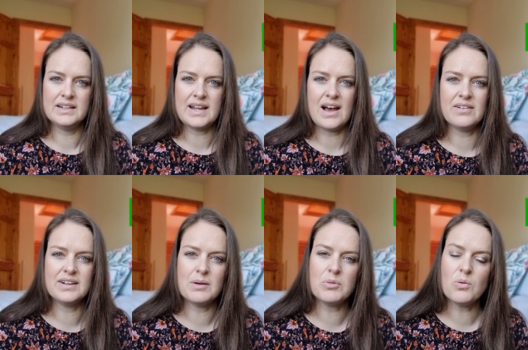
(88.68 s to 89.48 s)
Now,
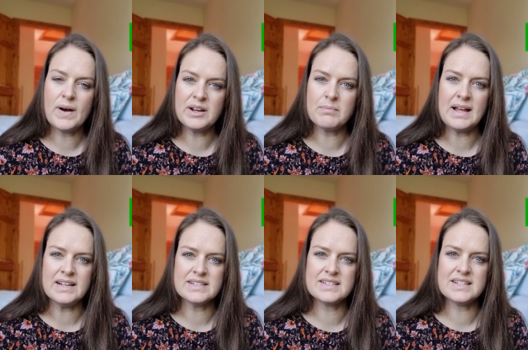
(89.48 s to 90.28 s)
number one on my
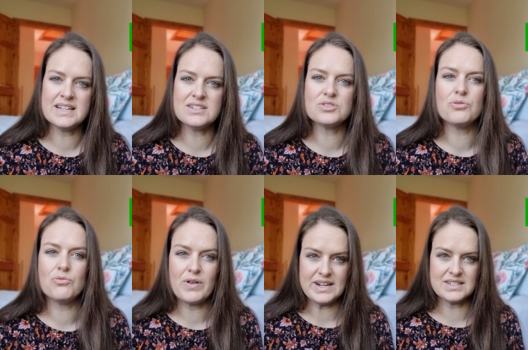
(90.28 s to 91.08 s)
list is
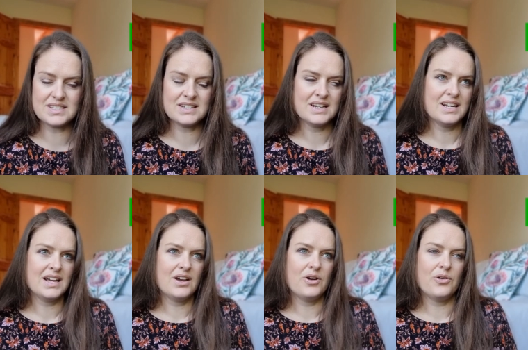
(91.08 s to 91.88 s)
rent.
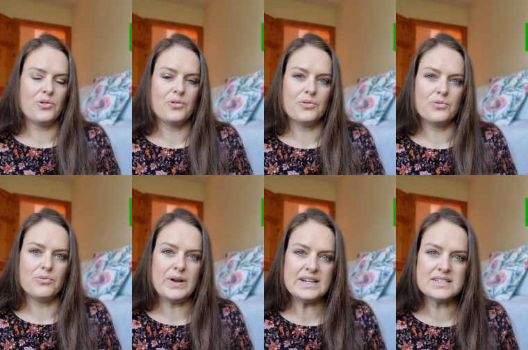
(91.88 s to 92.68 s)

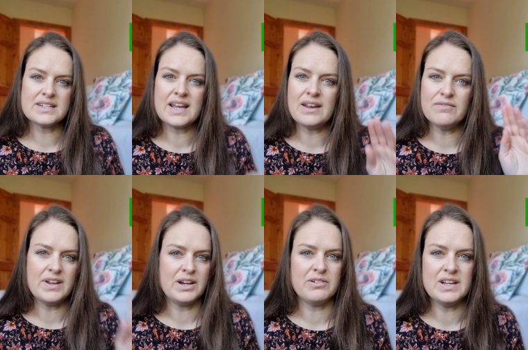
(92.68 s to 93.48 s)
Rent can
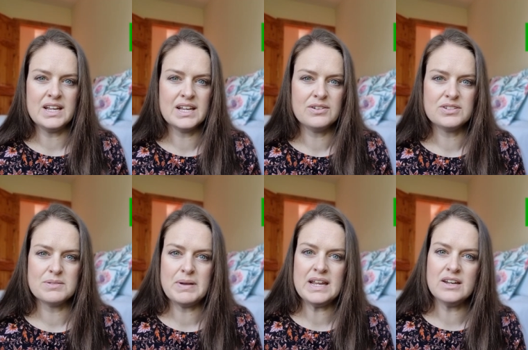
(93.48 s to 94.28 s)
vary
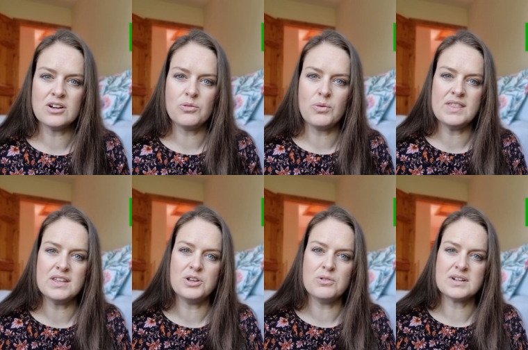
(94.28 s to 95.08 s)
depending on whether
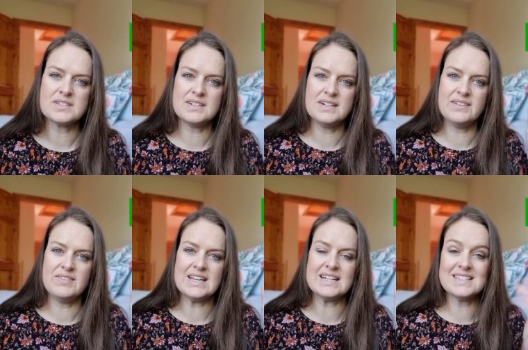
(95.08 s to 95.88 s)
you are
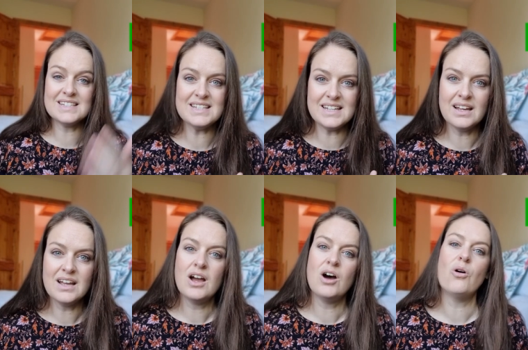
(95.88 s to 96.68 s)
living in a city
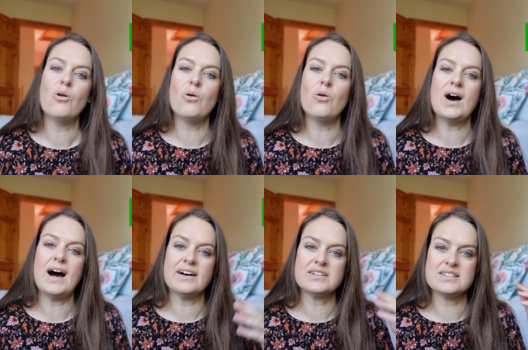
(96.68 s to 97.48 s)
or
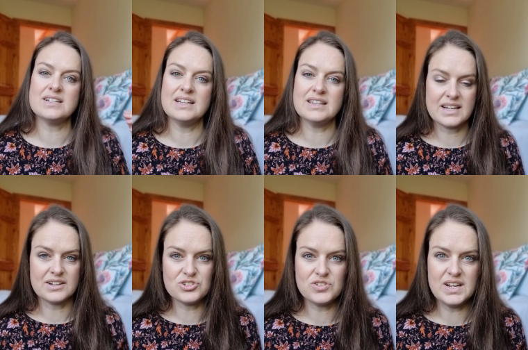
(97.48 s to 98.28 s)
out in the
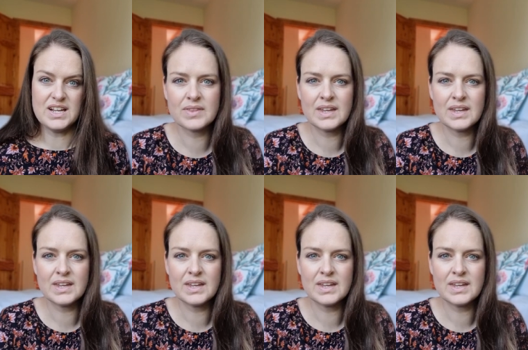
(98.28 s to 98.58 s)
country.